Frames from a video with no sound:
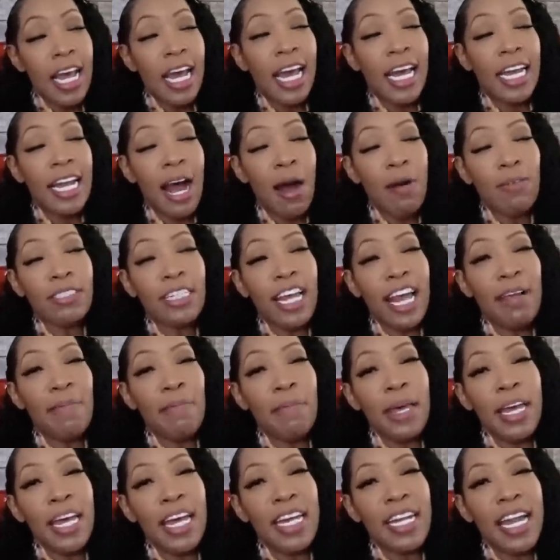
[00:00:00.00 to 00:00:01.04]
And I was like,
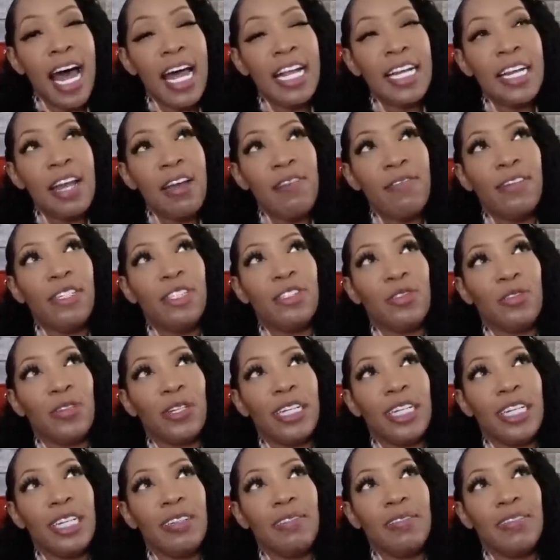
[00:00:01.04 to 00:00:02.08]
man, I never
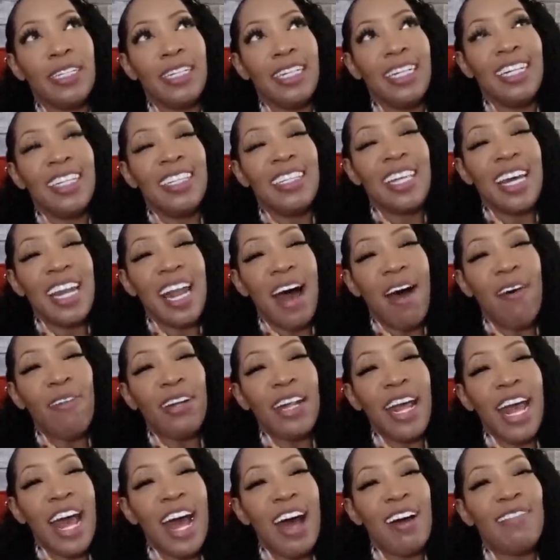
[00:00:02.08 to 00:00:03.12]
dreamed that I
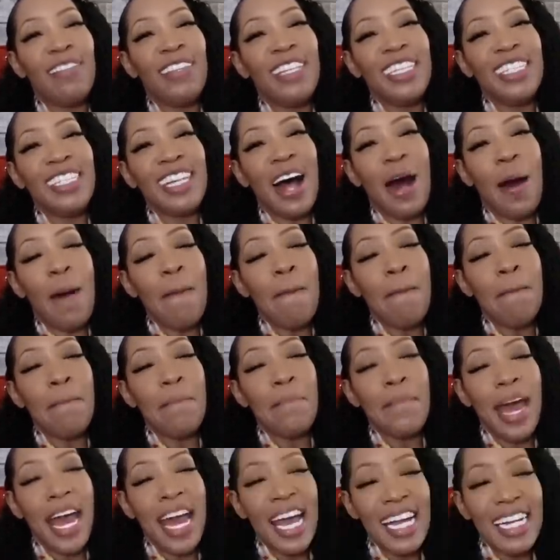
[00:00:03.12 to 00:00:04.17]
would have this
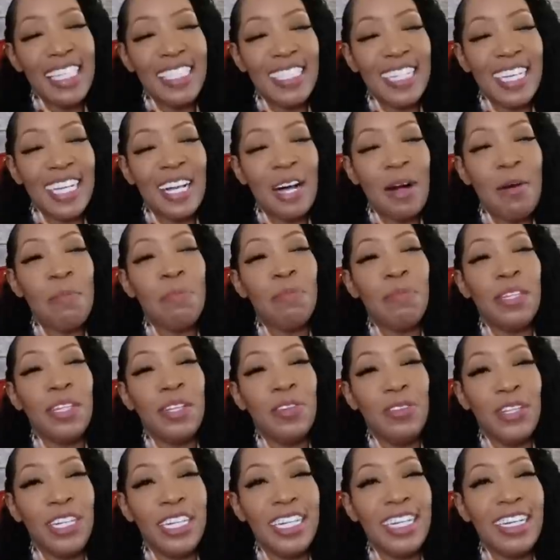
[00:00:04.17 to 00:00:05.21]
amazing
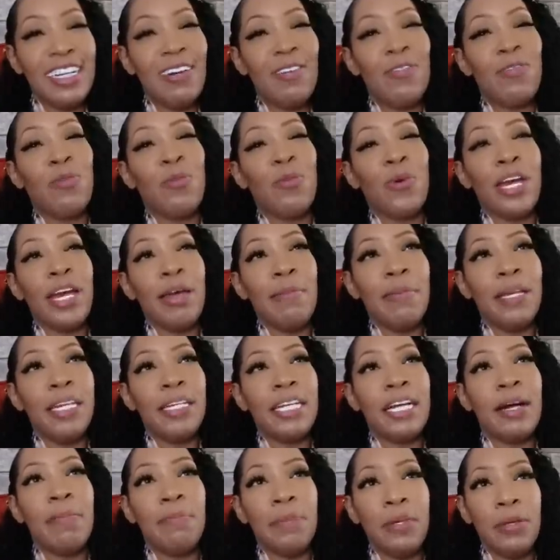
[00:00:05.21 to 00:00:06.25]
community of women,
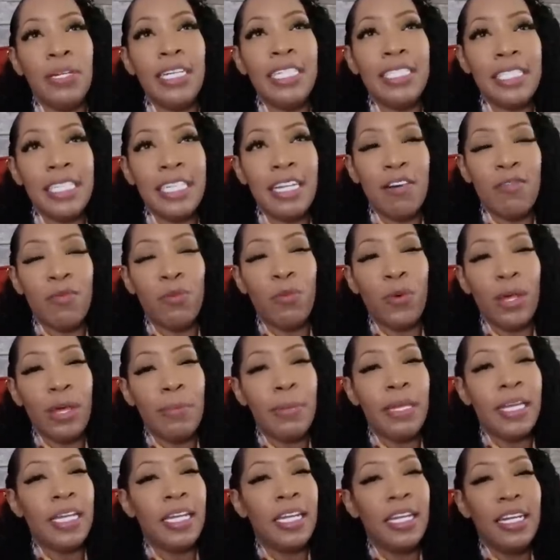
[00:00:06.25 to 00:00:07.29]
community of
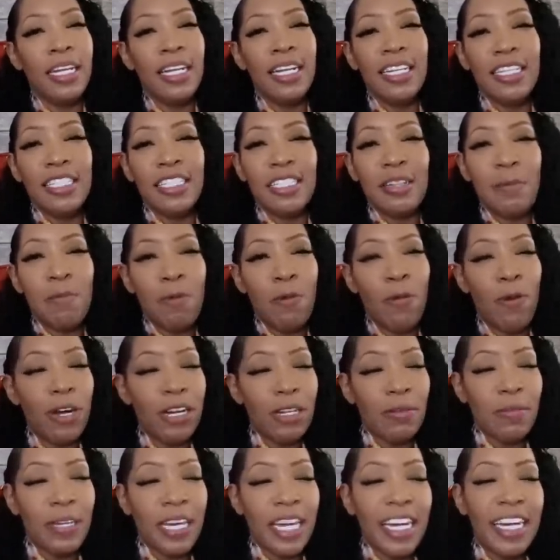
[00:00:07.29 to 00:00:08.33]
women
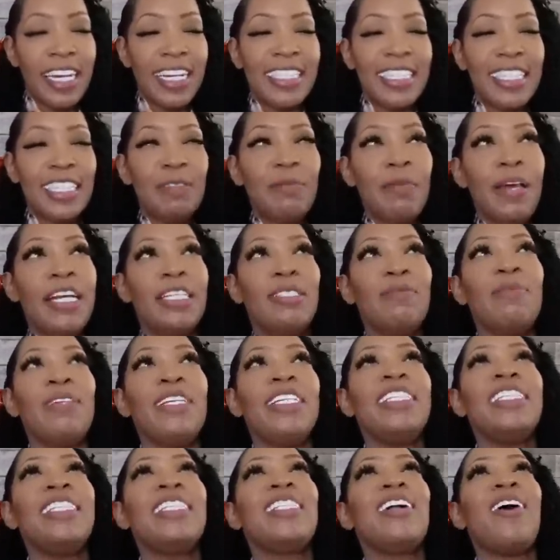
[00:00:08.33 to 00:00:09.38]
supporting me. And it just makes
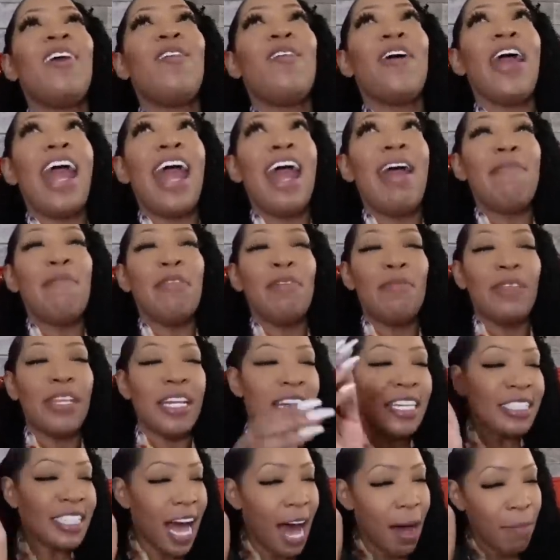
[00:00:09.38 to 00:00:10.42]
me so happy
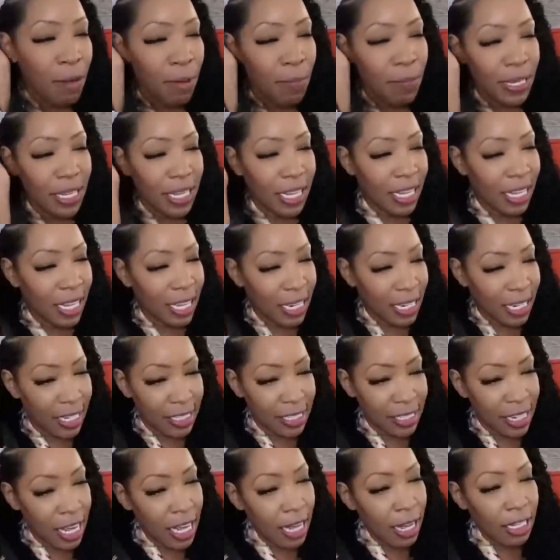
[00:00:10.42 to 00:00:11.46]
because I'm gonna be
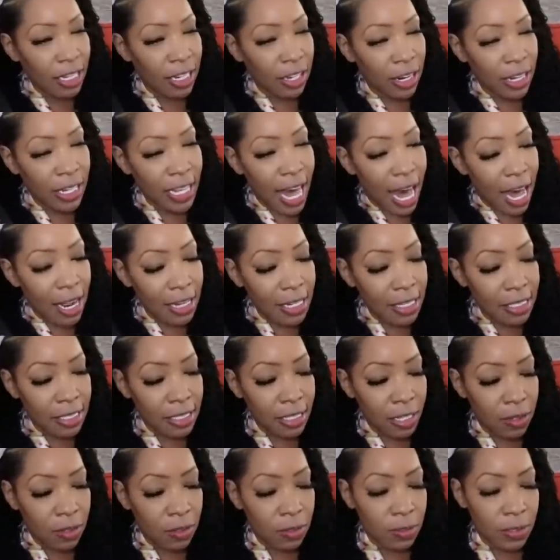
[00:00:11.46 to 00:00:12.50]
honest, girl, y'all, this,
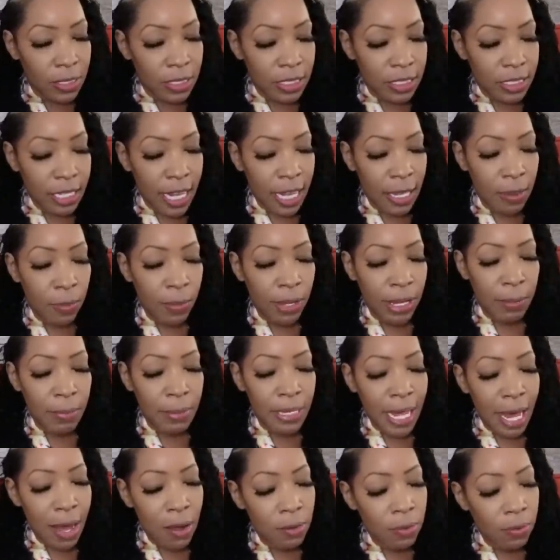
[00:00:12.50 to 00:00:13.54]
oh, this thing weighing
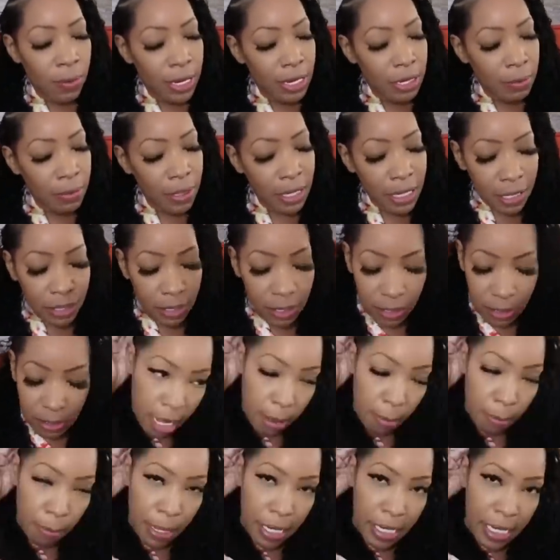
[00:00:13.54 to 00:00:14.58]
me out. Wait a minute, girl.
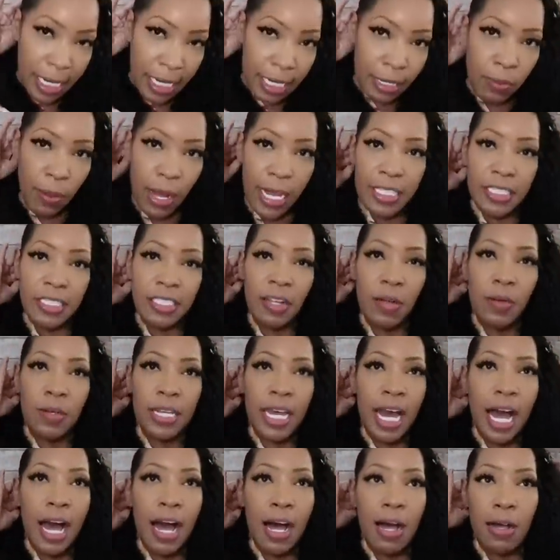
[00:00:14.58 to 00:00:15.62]
But anyway, so
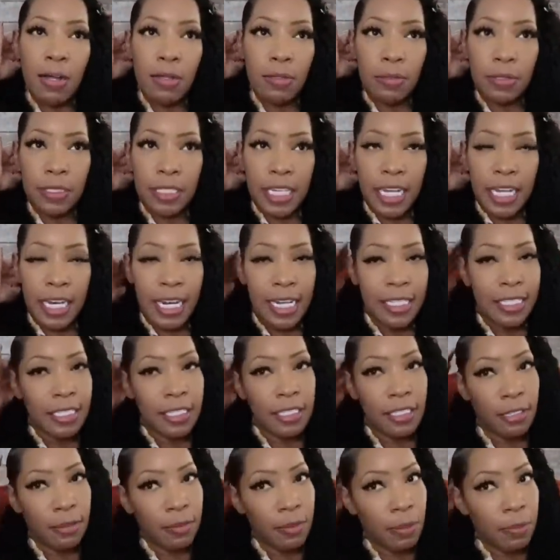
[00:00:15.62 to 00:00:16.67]
y'all, yeah, that's a
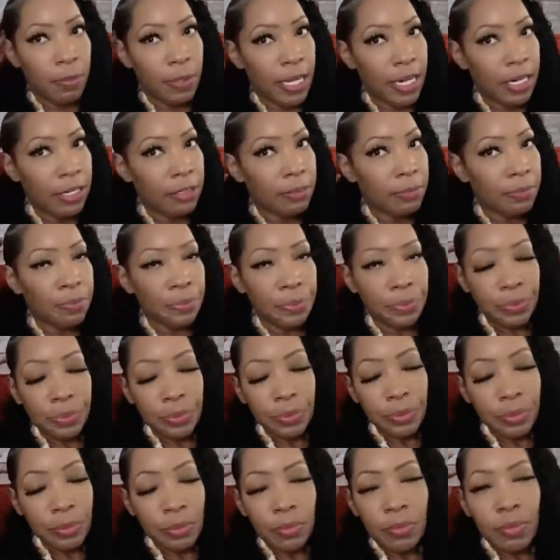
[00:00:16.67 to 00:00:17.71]
little bit better.
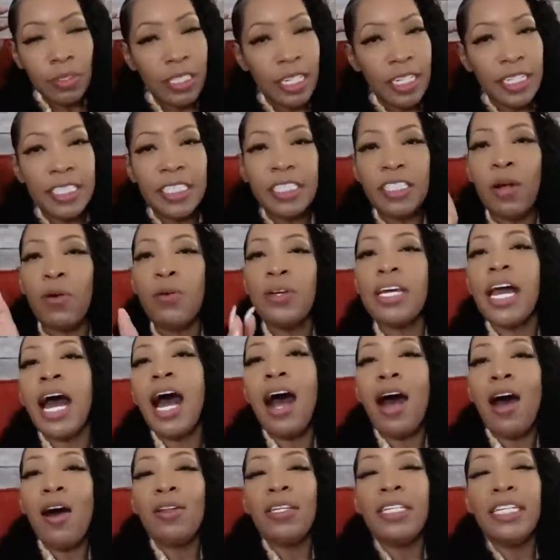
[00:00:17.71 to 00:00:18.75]
So
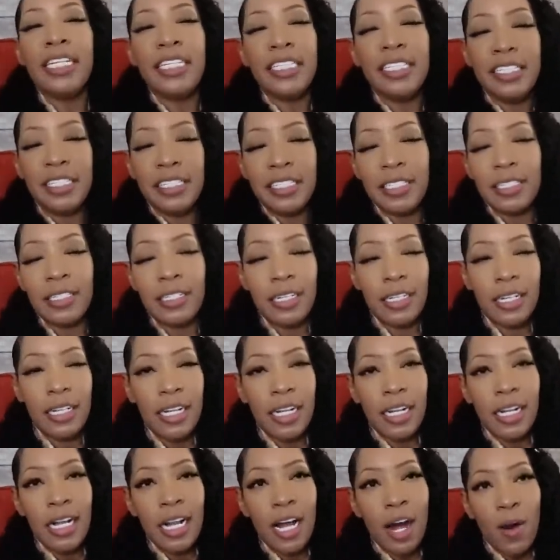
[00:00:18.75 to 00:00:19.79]
y'all, listen
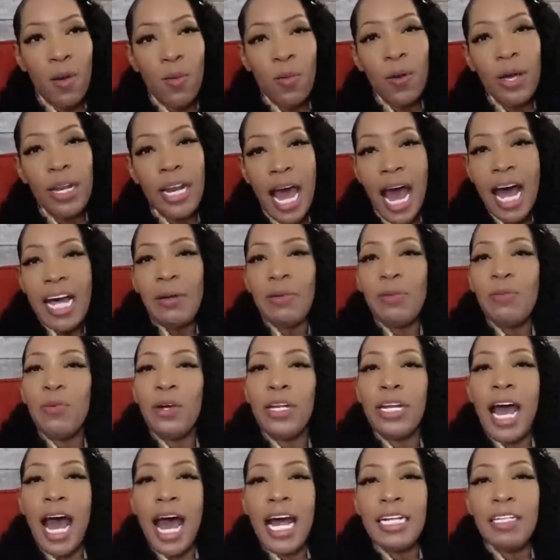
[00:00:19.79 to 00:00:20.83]
when I
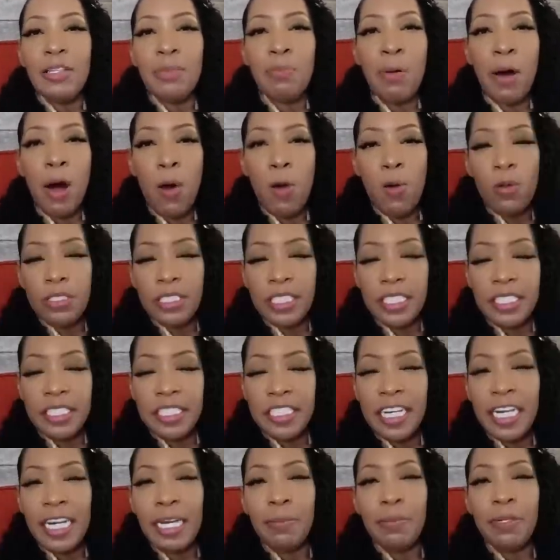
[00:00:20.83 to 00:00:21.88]
when I posed the
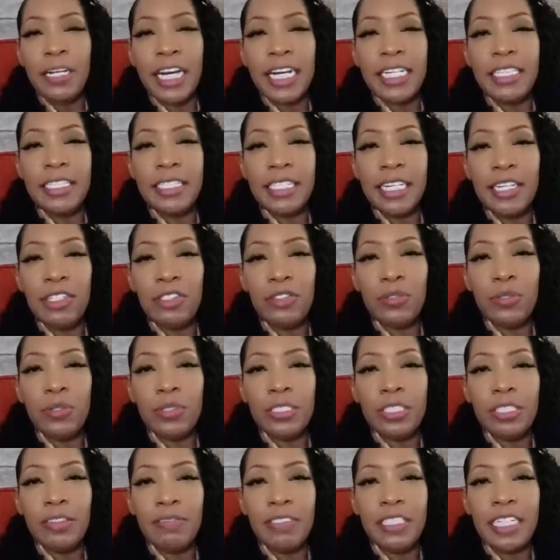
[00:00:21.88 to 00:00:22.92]
CMDS 10 jewel
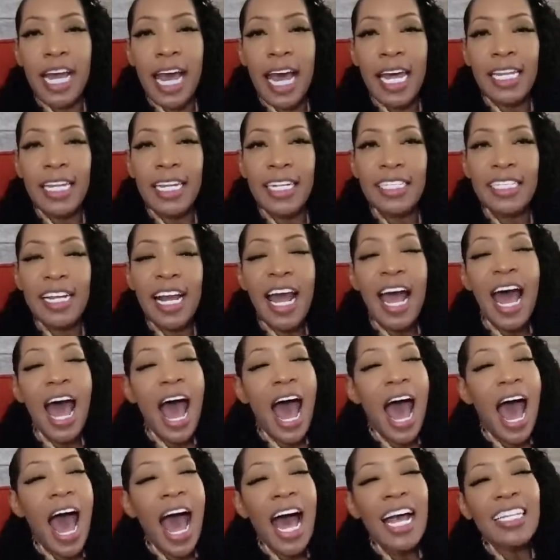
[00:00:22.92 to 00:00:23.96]
sip challenge,
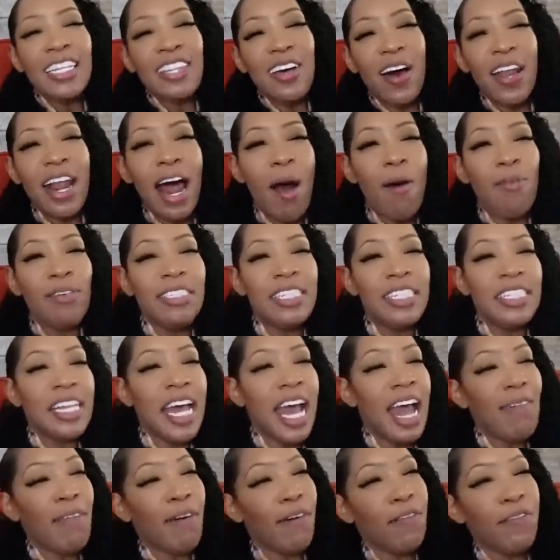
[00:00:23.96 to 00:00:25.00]
I thought I would just have a